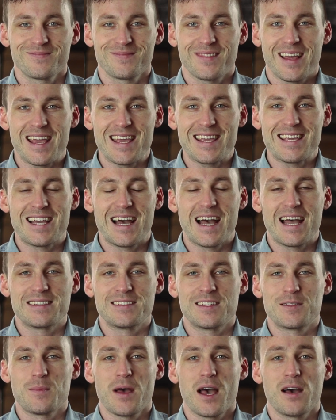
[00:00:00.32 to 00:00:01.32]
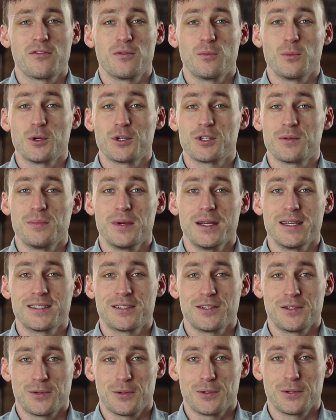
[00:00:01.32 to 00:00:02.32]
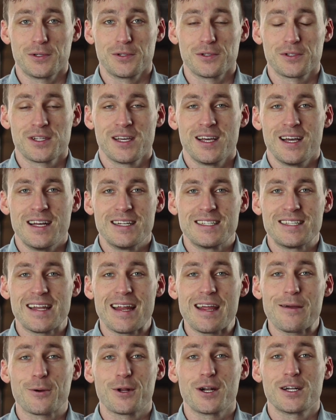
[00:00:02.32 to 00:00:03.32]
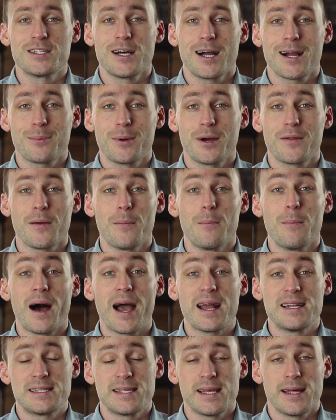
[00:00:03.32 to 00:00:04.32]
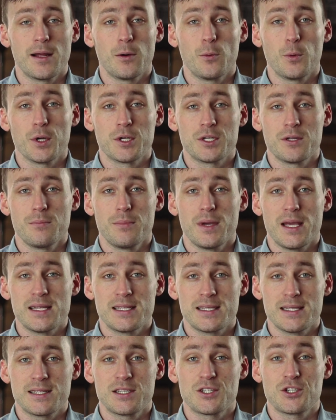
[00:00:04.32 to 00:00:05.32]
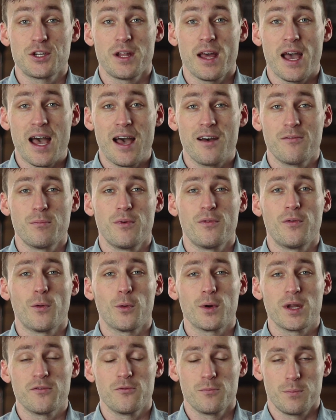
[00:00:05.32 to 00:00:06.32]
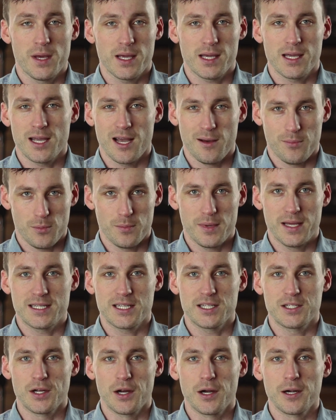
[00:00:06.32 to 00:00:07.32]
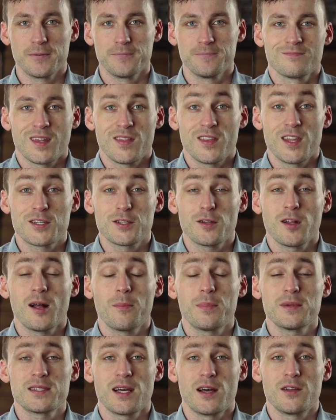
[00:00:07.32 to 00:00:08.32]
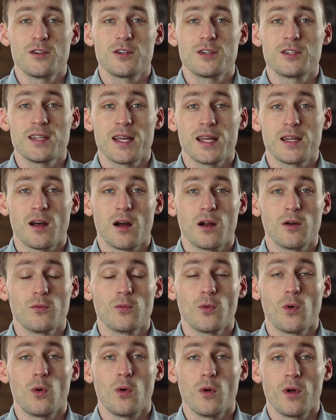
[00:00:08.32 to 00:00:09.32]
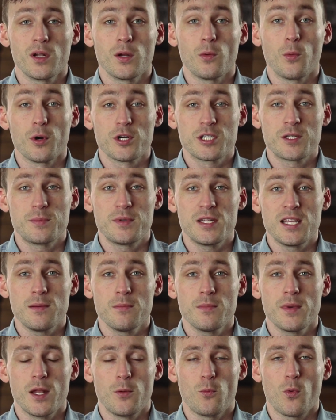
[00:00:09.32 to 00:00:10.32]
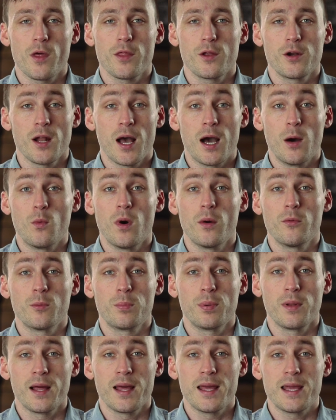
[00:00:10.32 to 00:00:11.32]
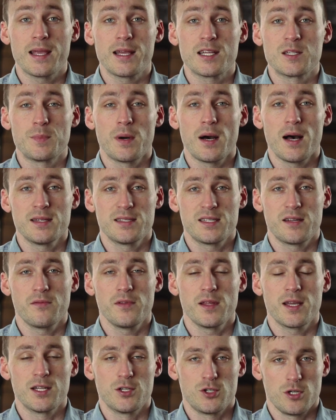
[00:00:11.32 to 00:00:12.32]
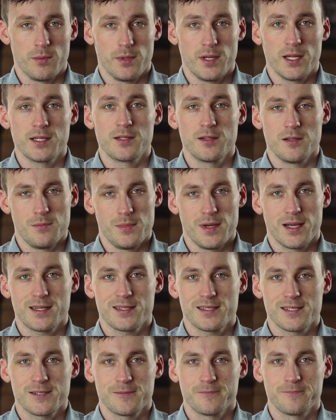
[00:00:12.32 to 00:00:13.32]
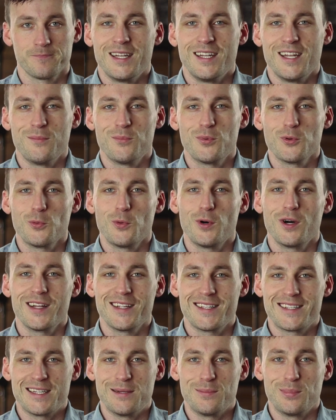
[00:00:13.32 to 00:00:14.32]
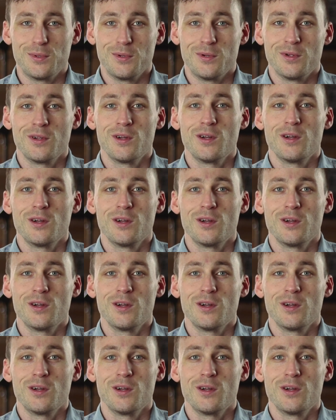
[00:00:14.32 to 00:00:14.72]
Hey guys, it's Matt from Worship Bassist Tutorials. Today we're going to talk about the mindset a worship bassist should have before even picking up a bass guitar. This will help us understand our role on a worship team and whether or not what we're playing is positively contributing to the mix. Number one is simple.